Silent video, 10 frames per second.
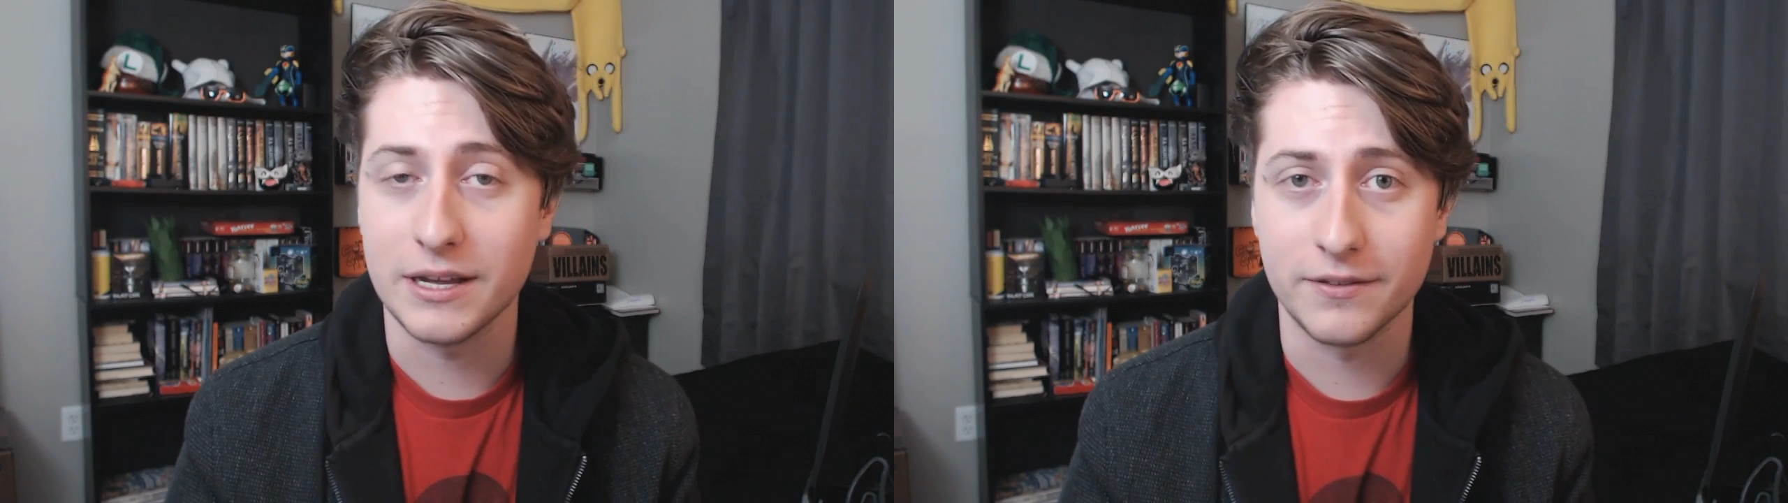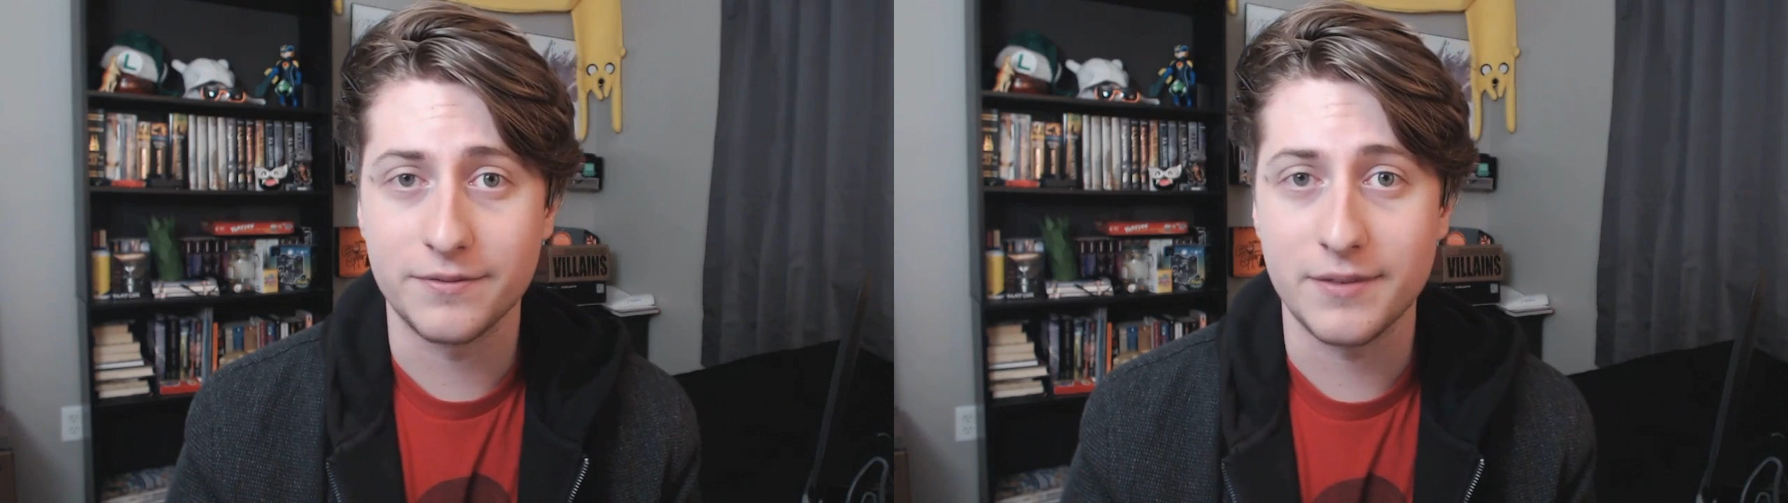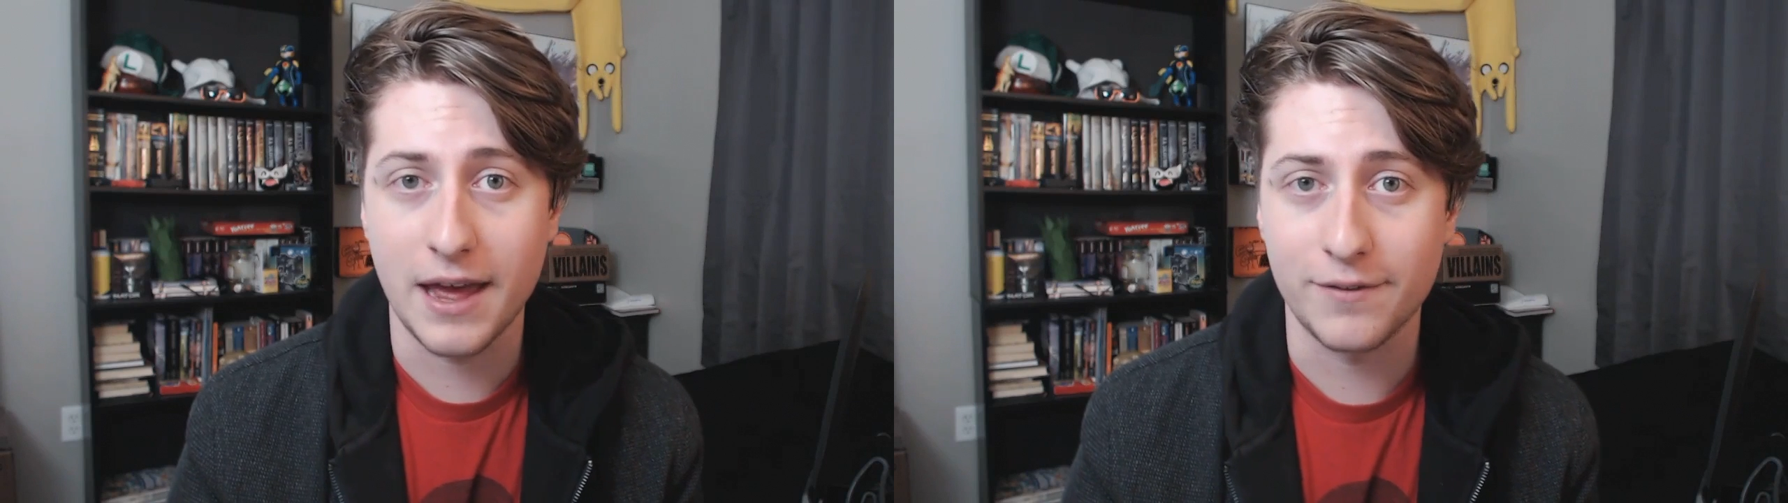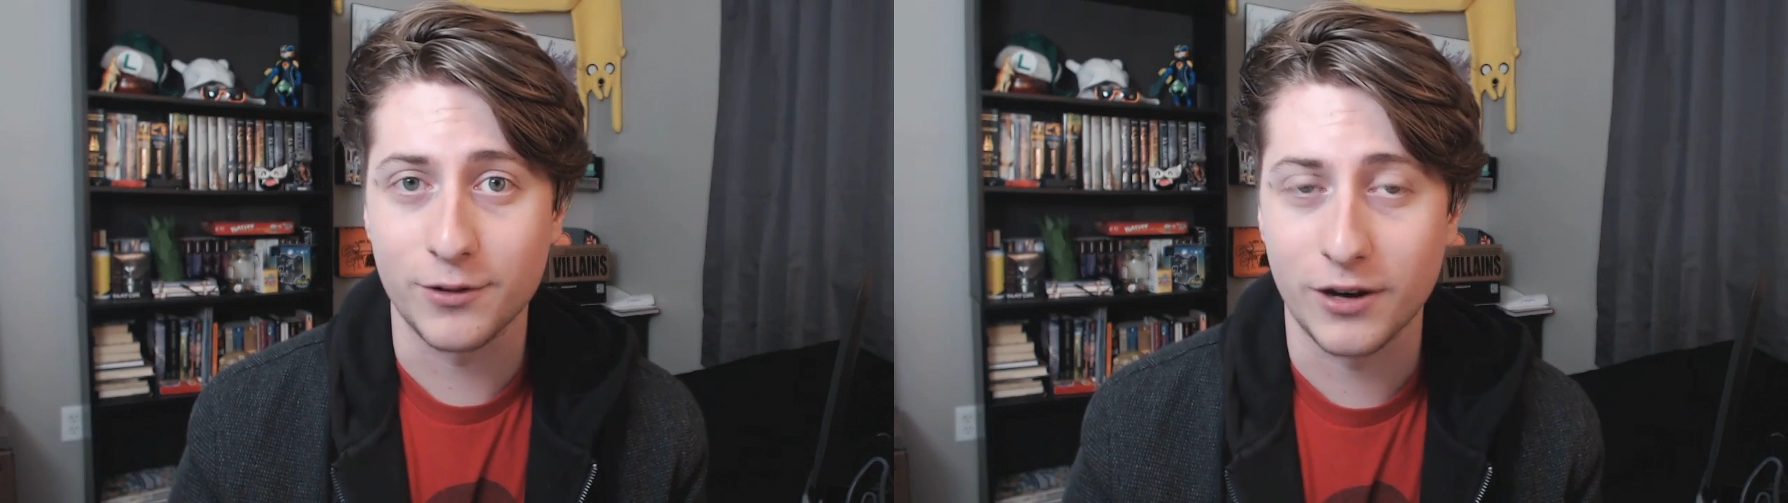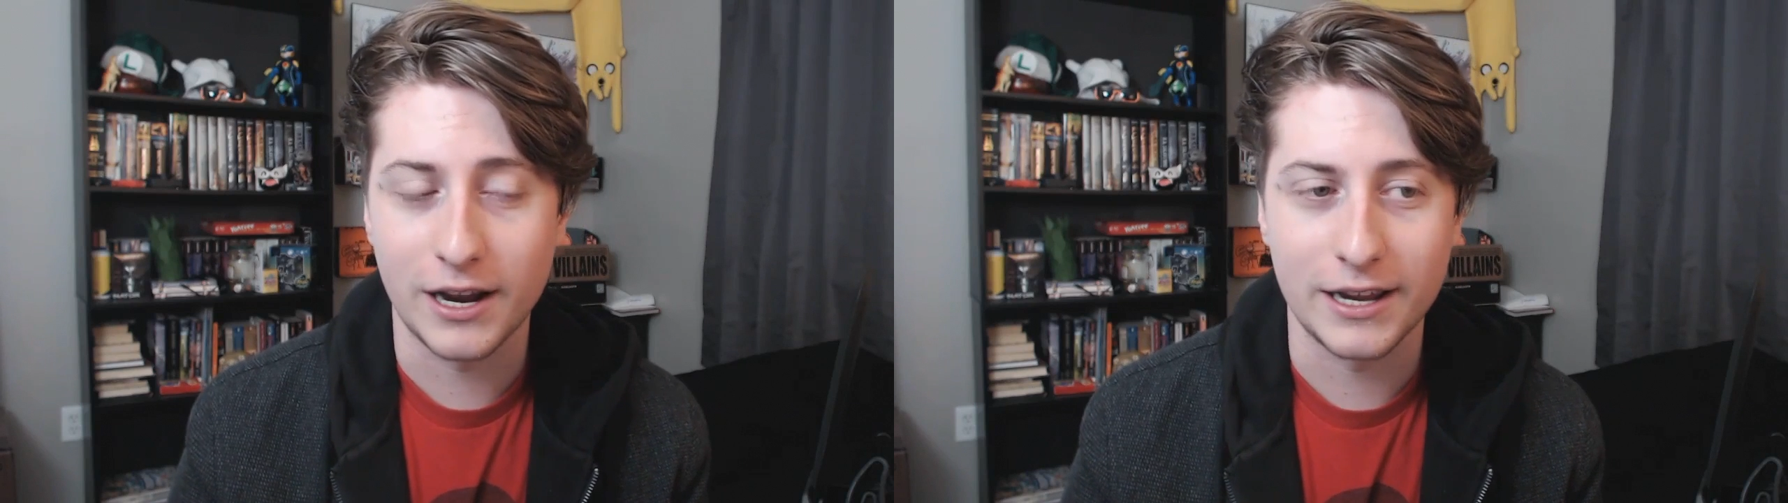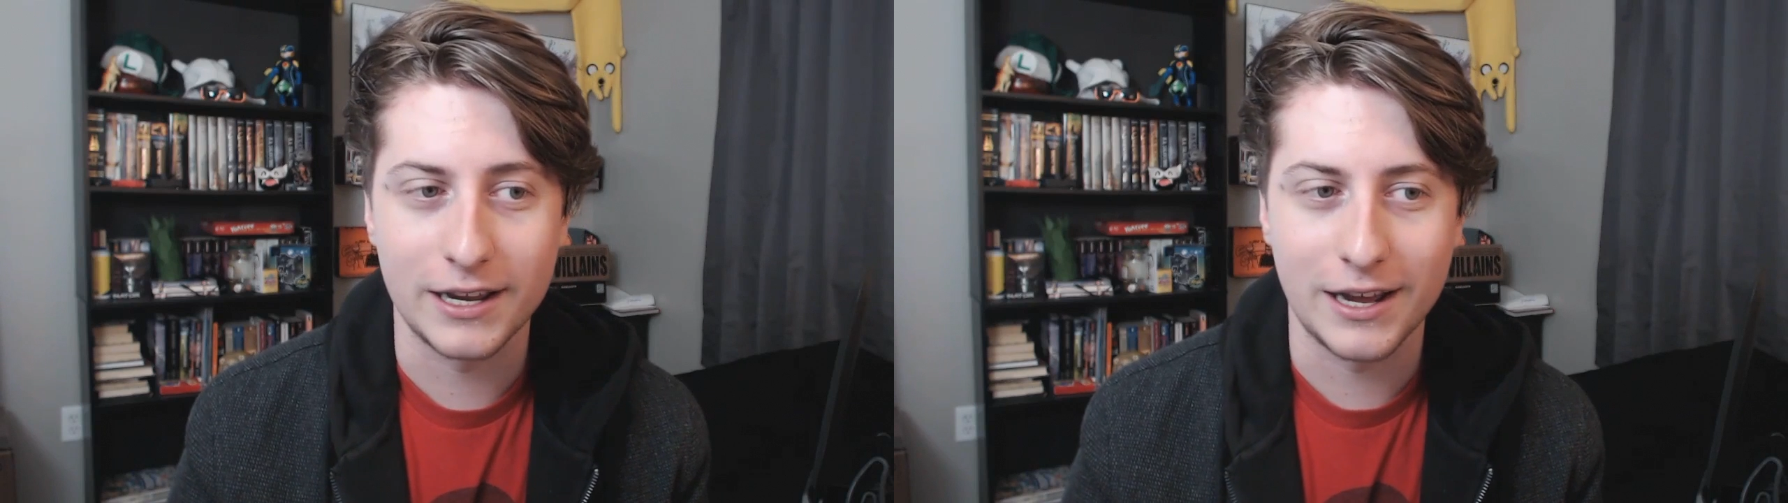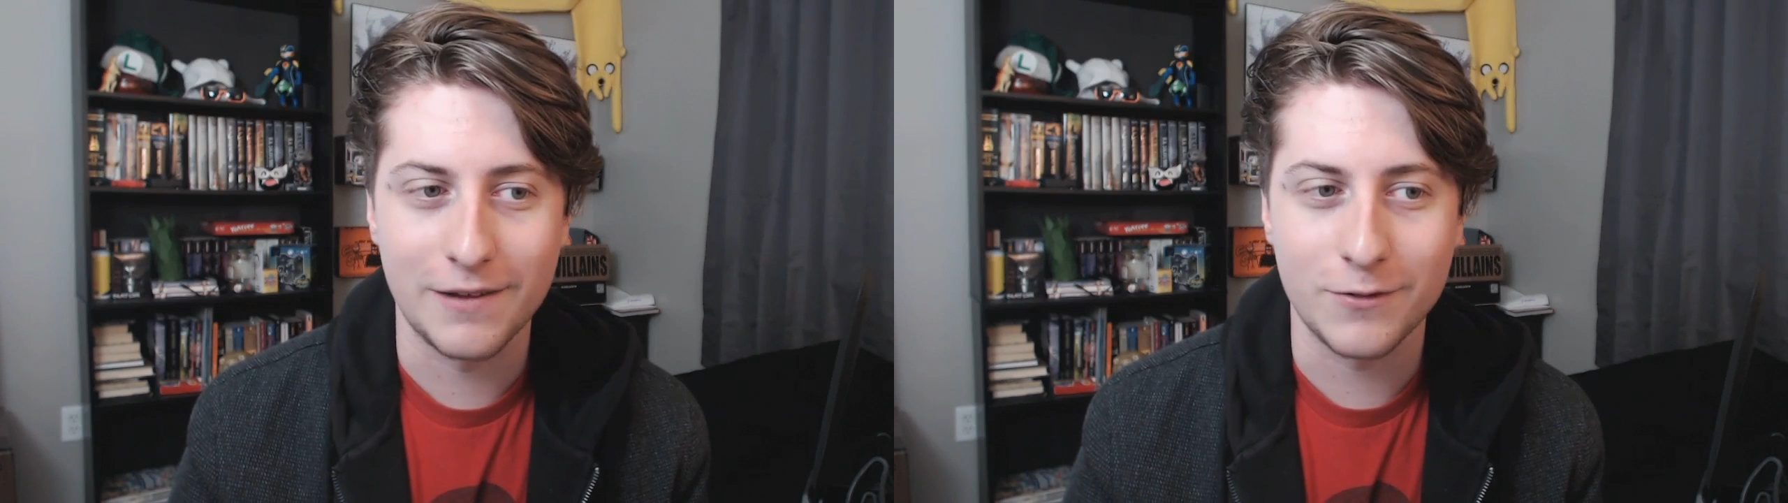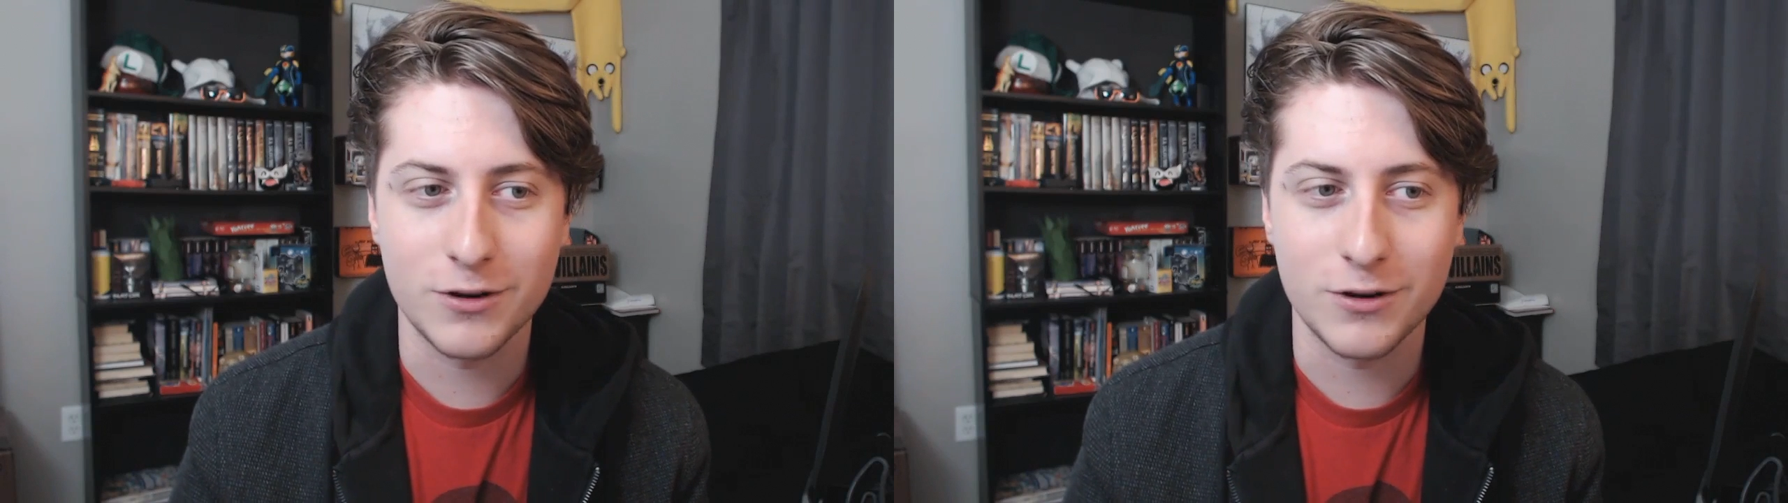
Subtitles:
if ever. I've